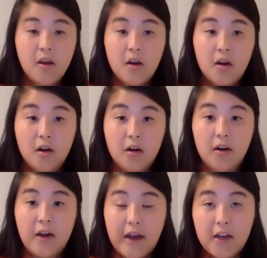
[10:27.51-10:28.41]
her
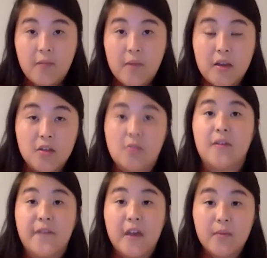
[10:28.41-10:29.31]
guiding me to a
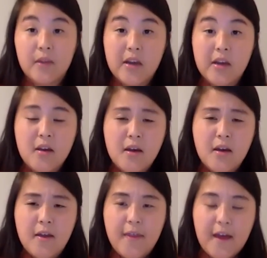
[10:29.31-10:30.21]
family
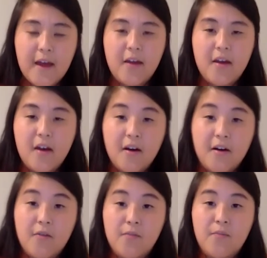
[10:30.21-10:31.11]
that
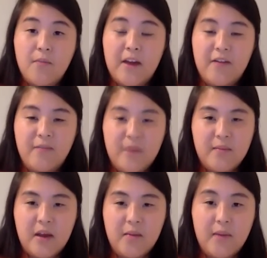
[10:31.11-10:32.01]
might have been
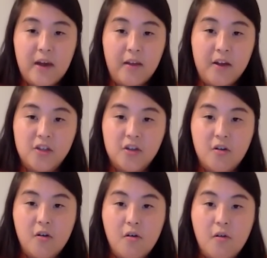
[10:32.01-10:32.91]
my
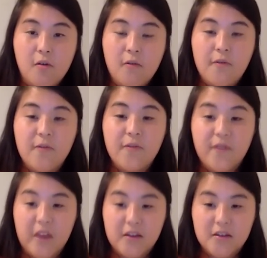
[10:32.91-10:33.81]
biological
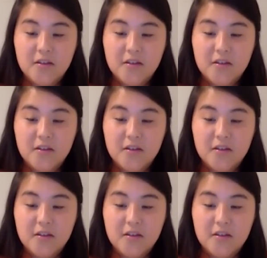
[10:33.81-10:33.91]
fit.